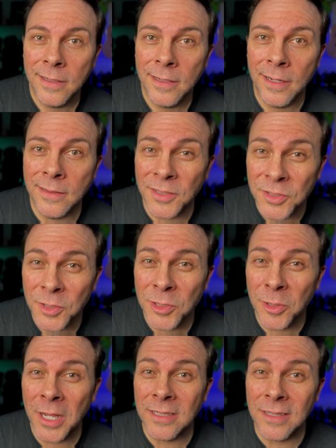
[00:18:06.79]
And the
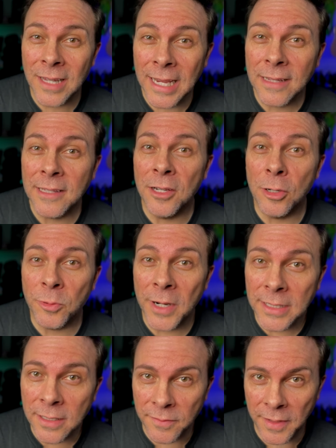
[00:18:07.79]
studio has likely
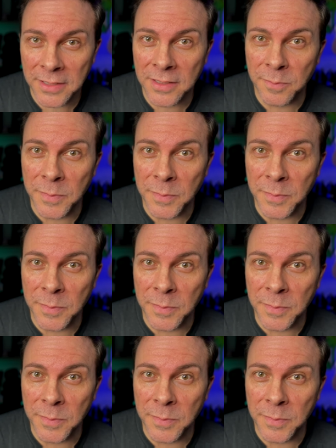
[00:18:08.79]
already invested